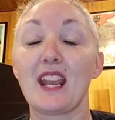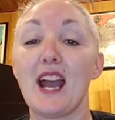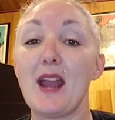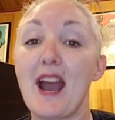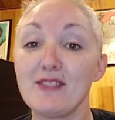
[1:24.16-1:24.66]

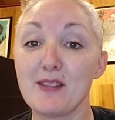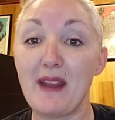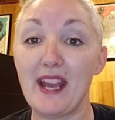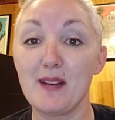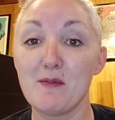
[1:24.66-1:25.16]
I have some
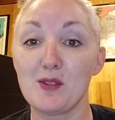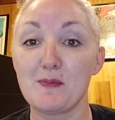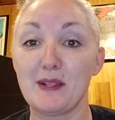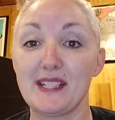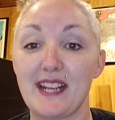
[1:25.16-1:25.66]
animals
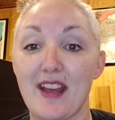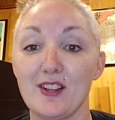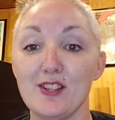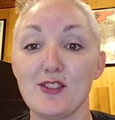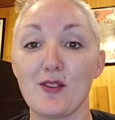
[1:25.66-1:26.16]
put
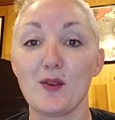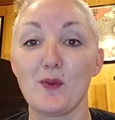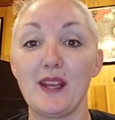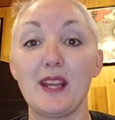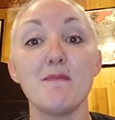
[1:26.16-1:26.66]
together so that
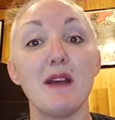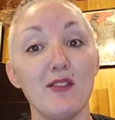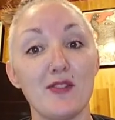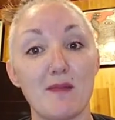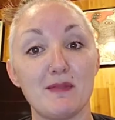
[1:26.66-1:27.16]
we can
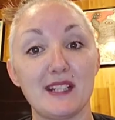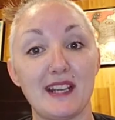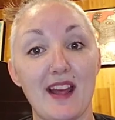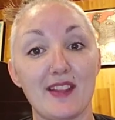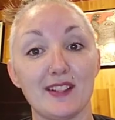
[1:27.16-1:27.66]
build them
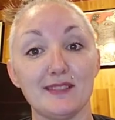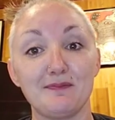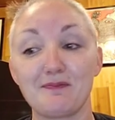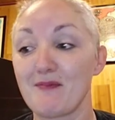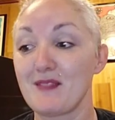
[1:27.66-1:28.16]
together.
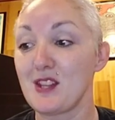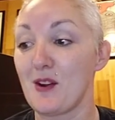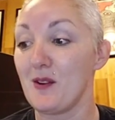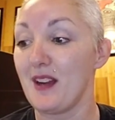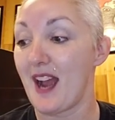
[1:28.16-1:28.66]

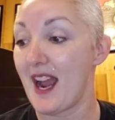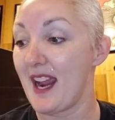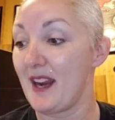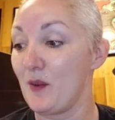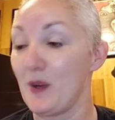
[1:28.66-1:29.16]
So
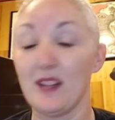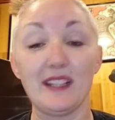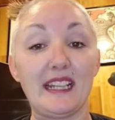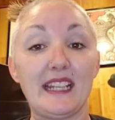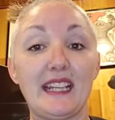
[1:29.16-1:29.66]
I will
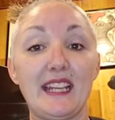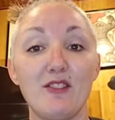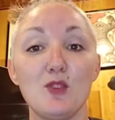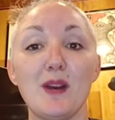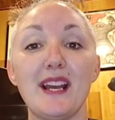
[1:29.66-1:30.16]
give
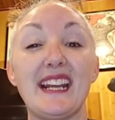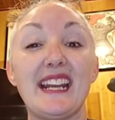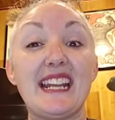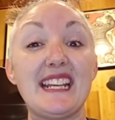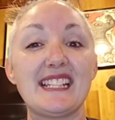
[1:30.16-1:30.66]
you an
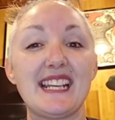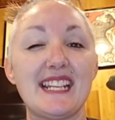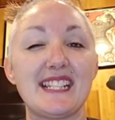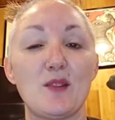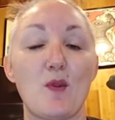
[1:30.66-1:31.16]

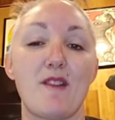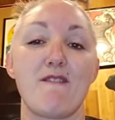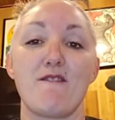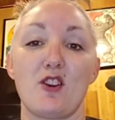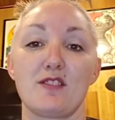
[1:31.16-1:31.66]
easy one
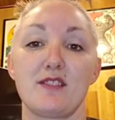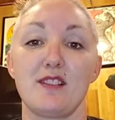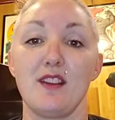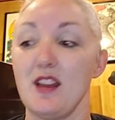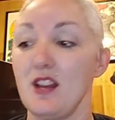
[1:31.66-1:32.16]
first.
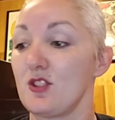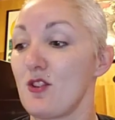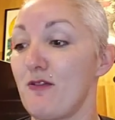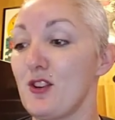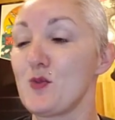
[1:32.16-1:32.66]
So
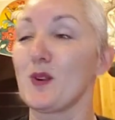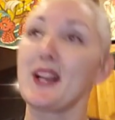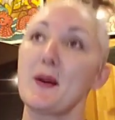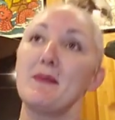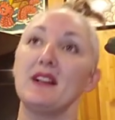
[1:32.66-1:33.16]
first we're
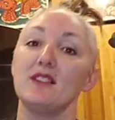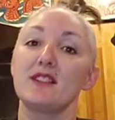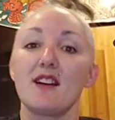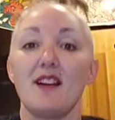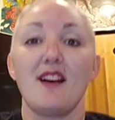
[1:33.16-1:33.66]
going to build
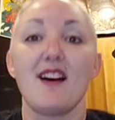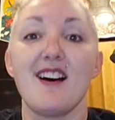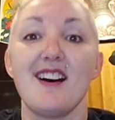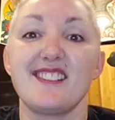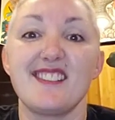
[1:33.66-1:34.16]

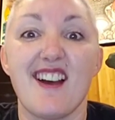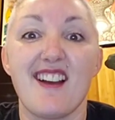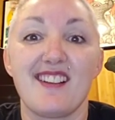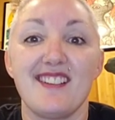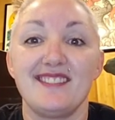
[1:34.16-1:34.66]
a
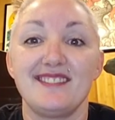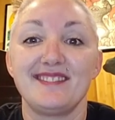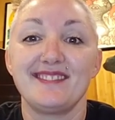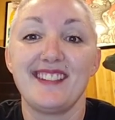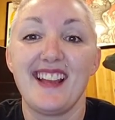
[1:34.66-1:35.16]
duck.
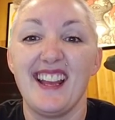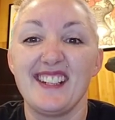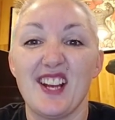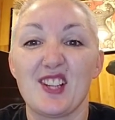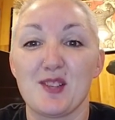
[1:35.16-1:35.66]
And
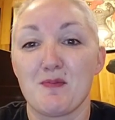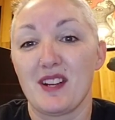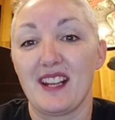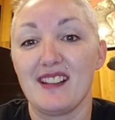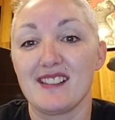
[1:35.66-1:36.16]
ducks are
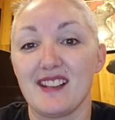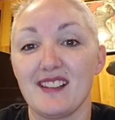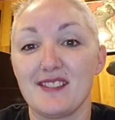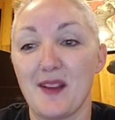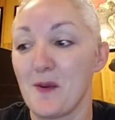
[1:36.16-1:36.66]
pretty easy.
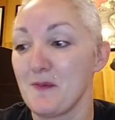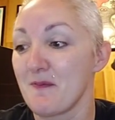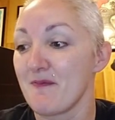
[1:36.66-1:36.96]
So